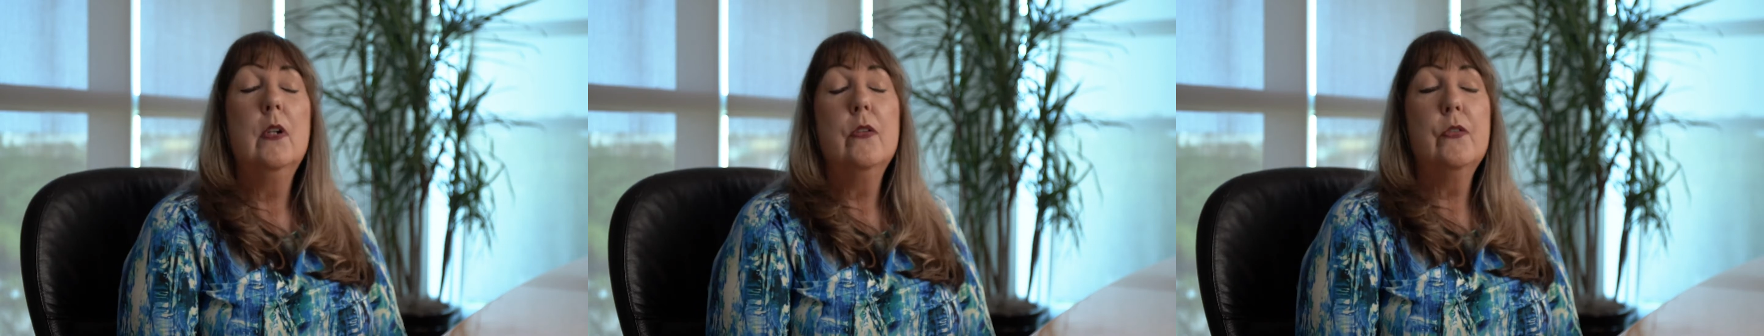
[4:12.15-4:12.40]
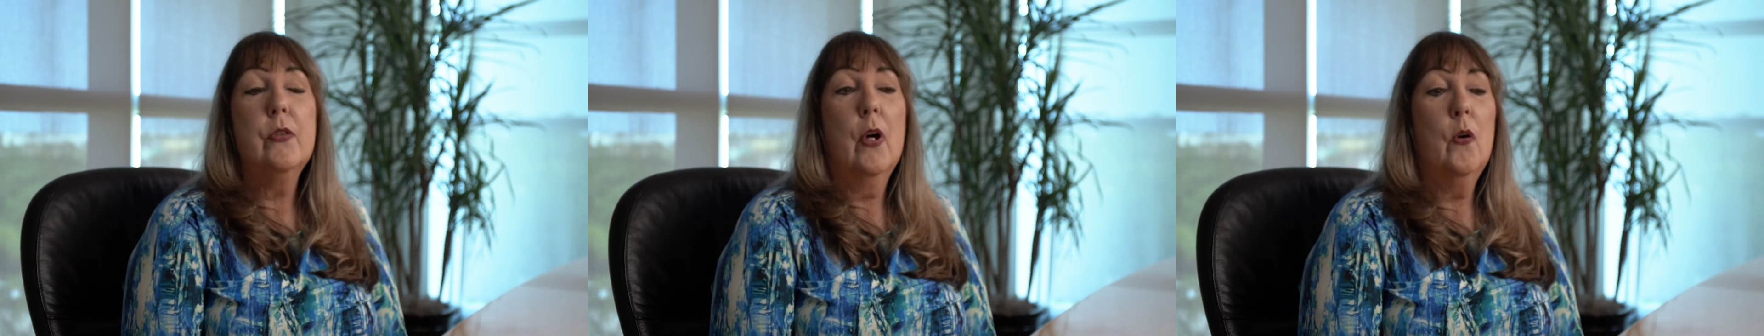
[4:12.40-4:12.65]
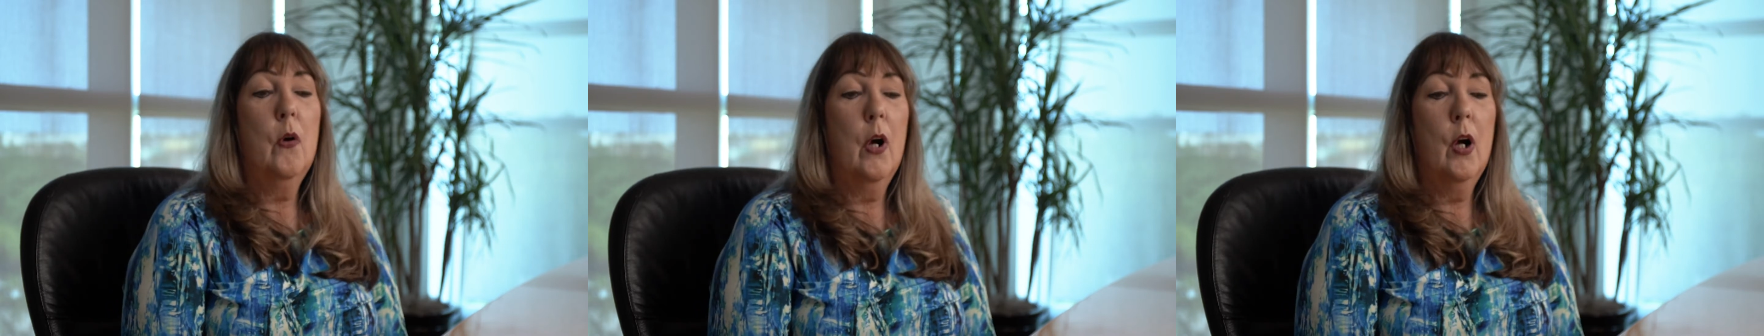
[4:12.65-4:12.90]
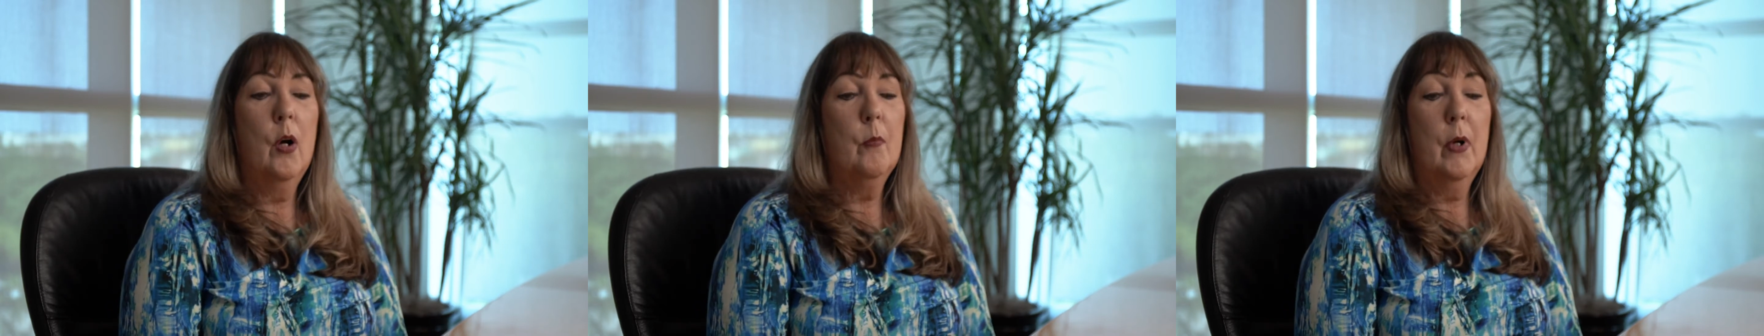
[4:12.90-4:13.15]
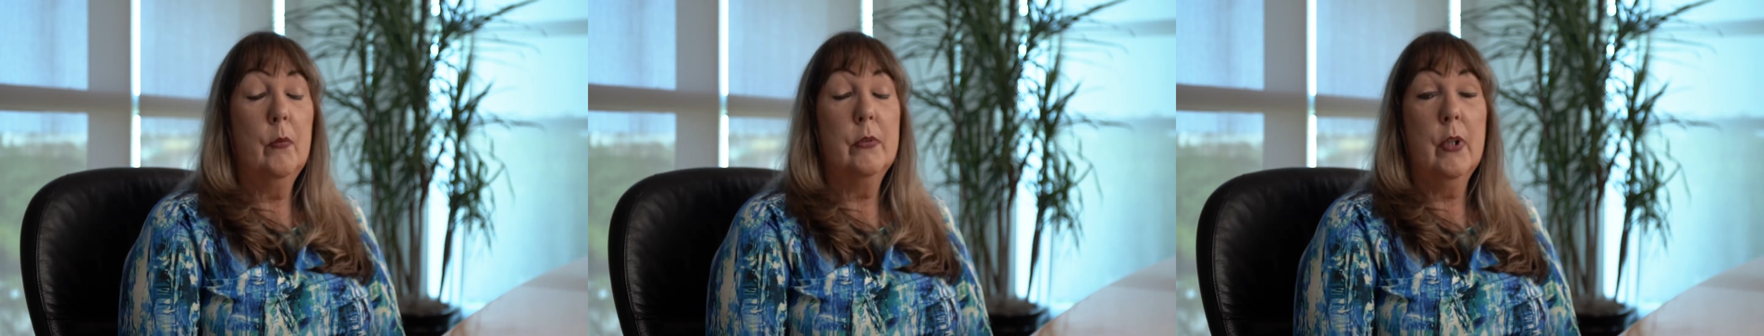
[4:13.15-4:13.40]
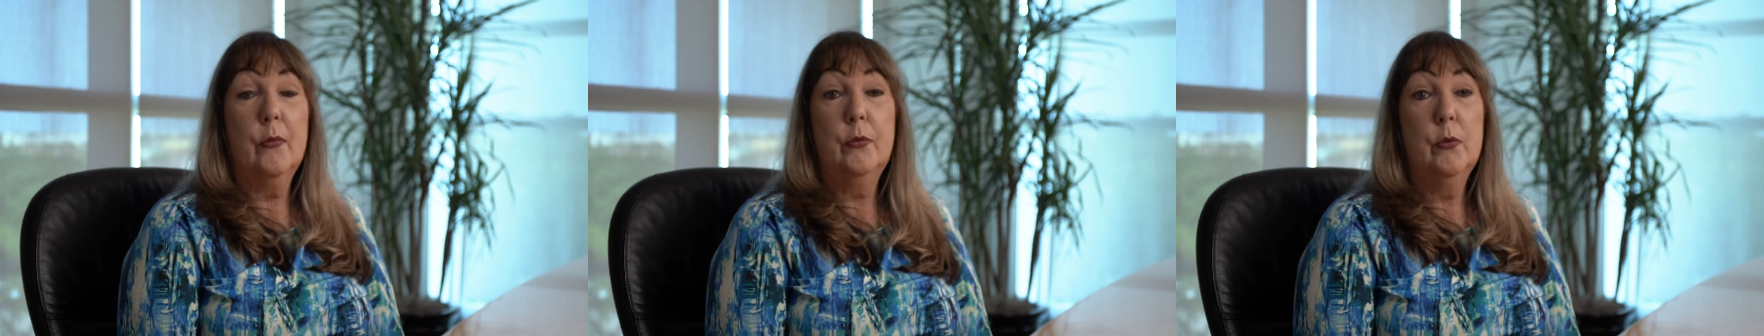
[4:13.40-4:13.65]
So um, I would
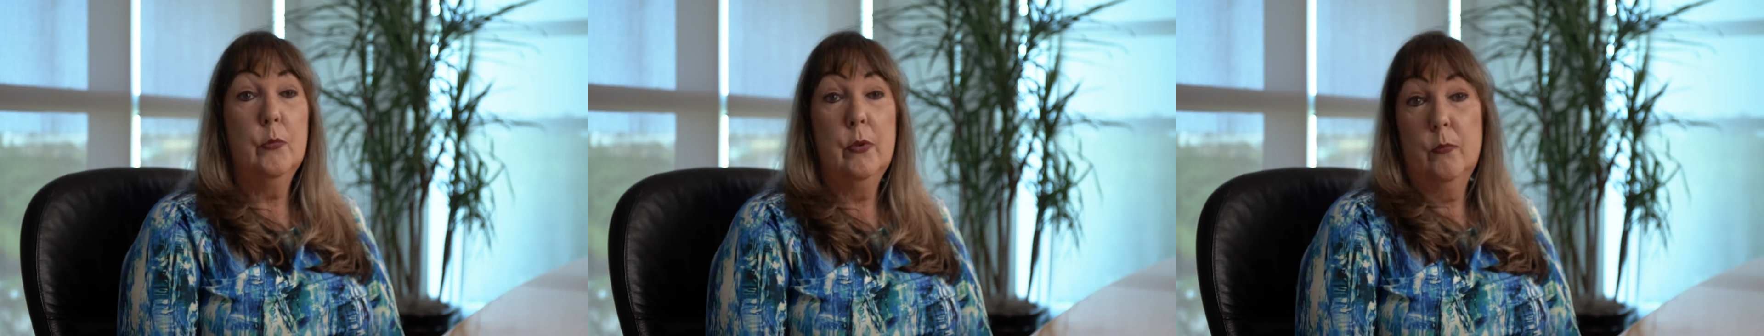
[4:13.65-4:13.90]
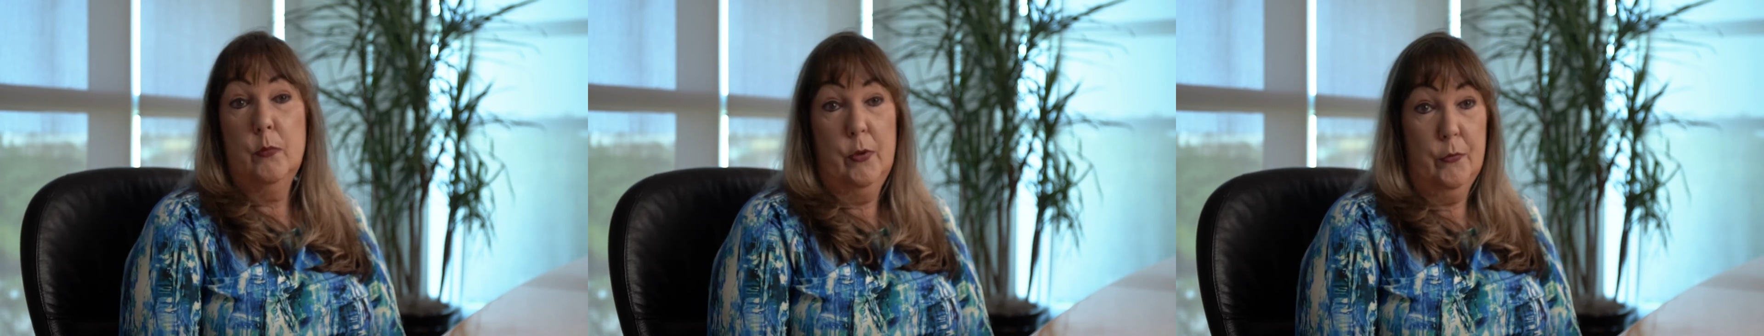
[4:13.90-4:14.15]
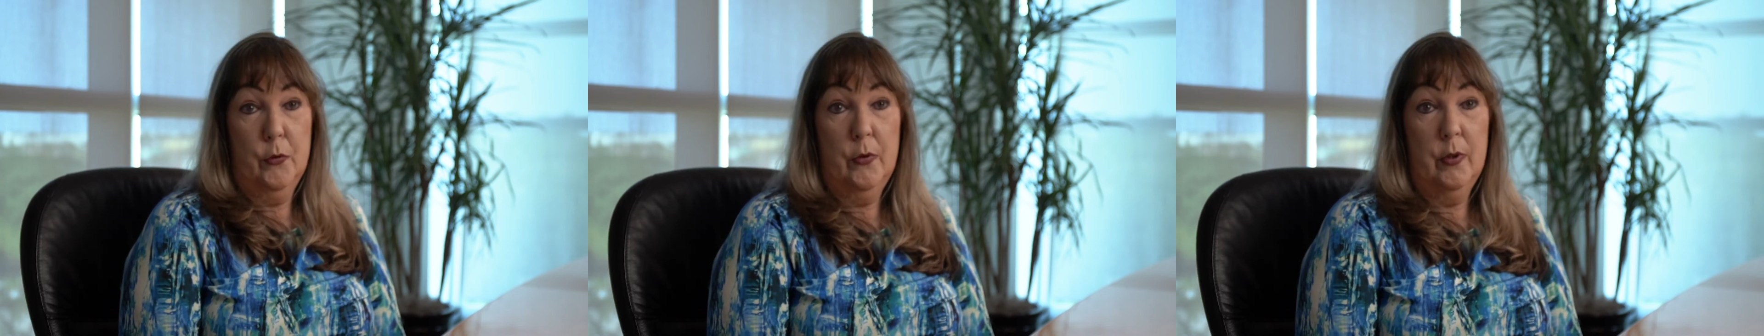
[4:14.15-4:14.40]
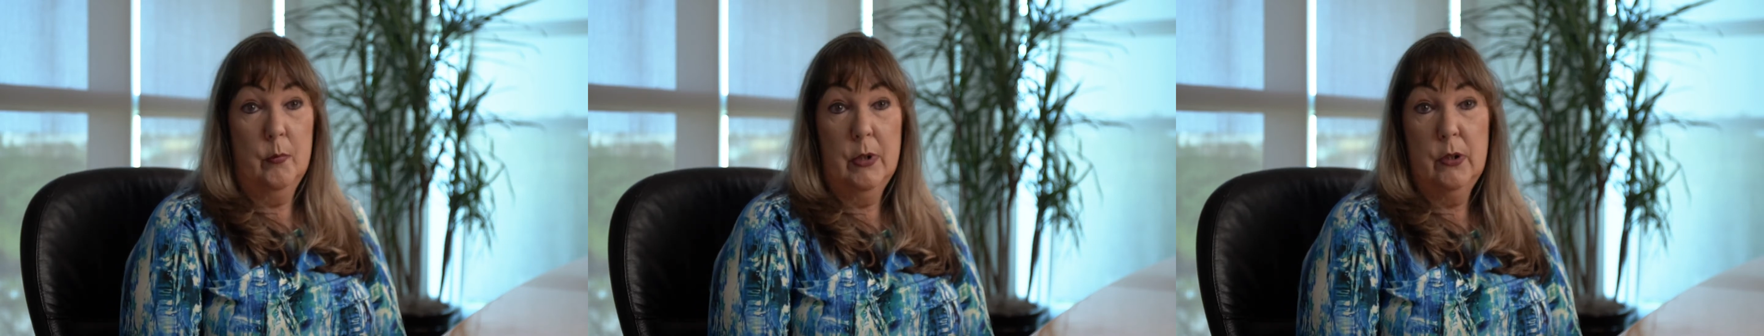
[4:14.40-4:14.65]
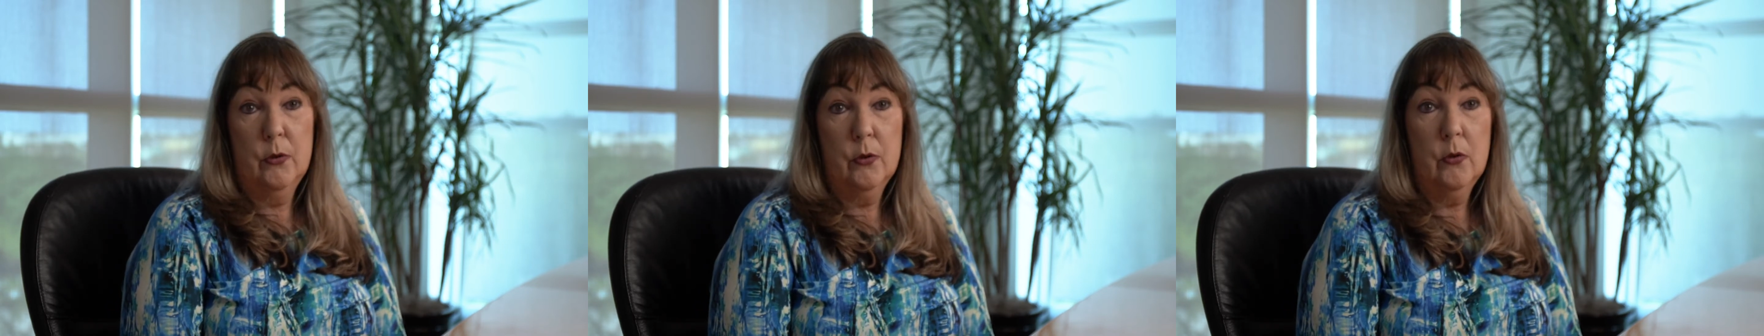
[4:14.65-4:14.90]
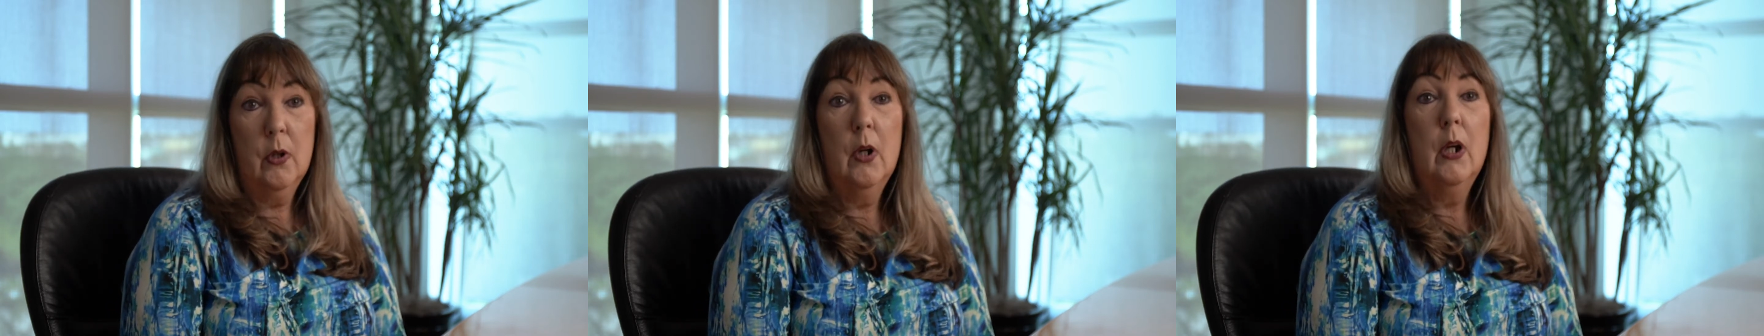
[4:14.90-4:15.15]
definitely re refer them
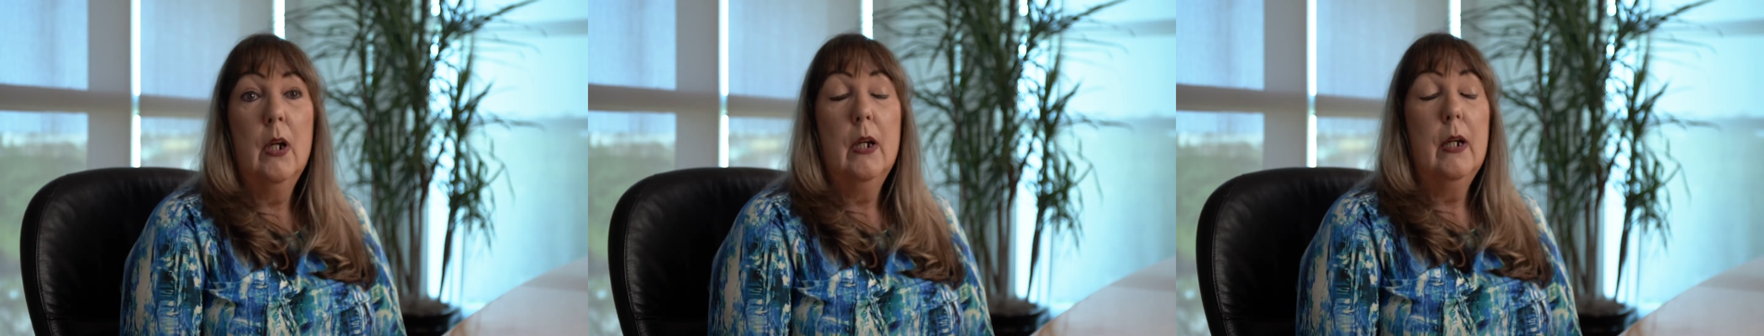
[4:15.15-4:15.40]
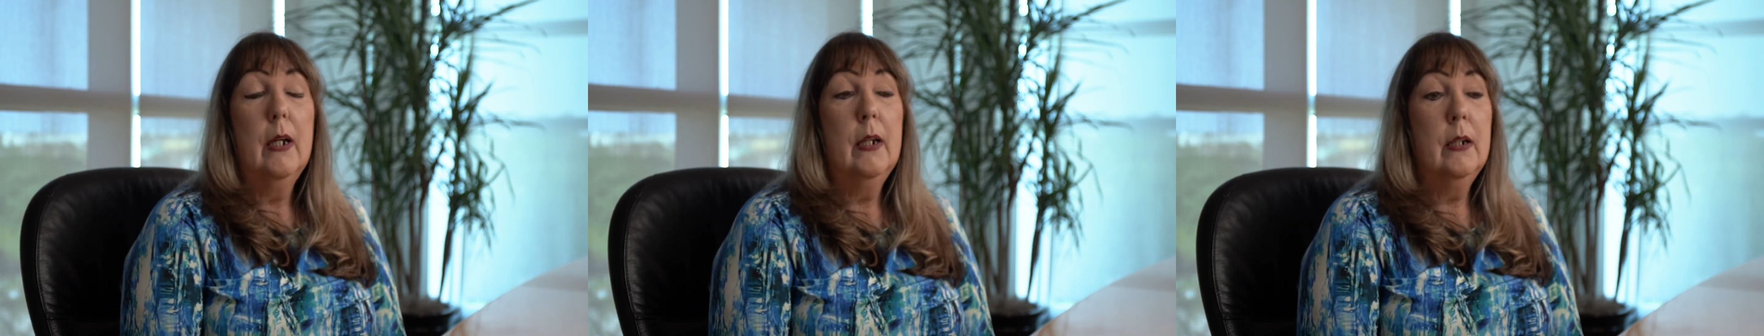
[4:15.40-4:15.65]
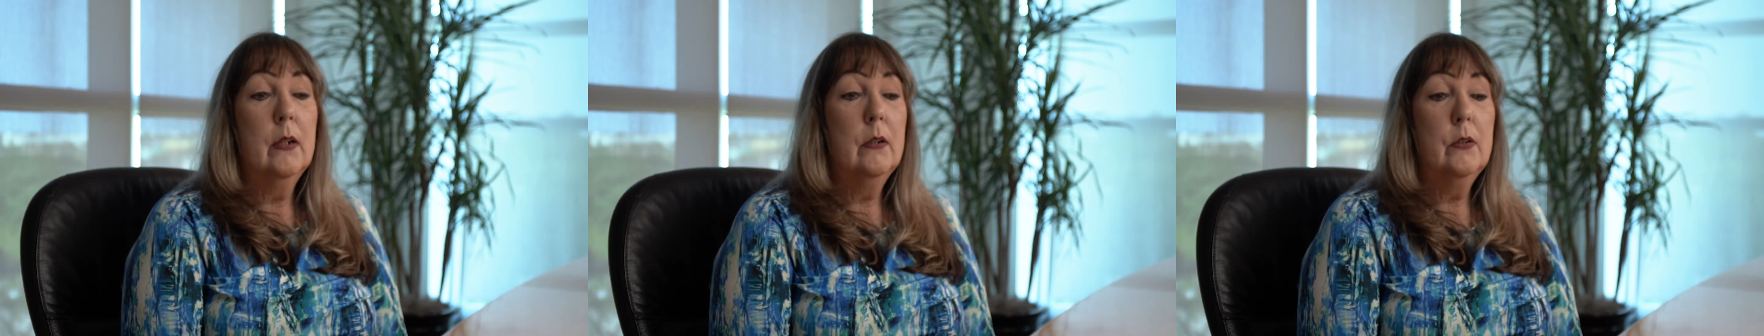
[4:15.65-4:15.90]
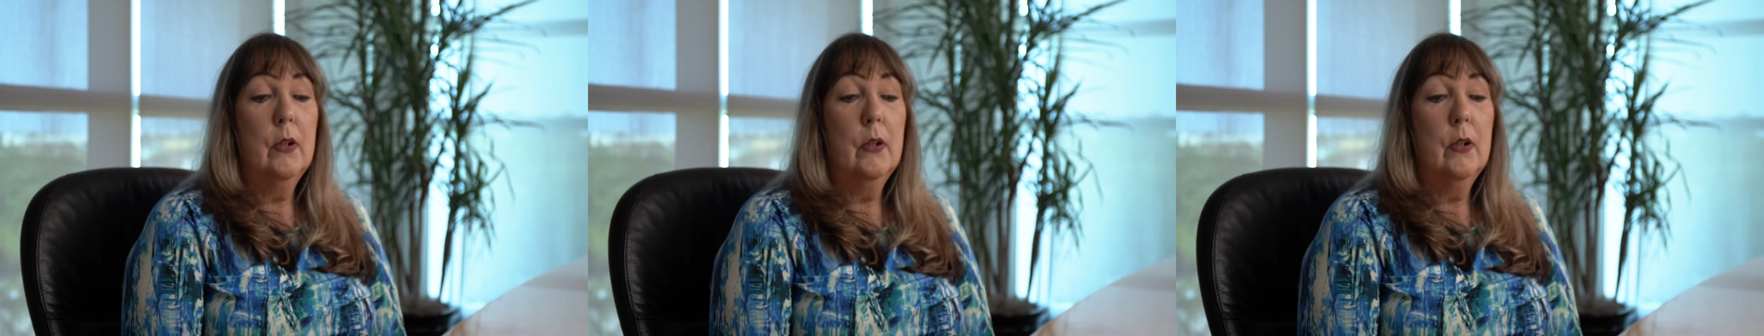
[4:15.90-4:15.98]
here. And,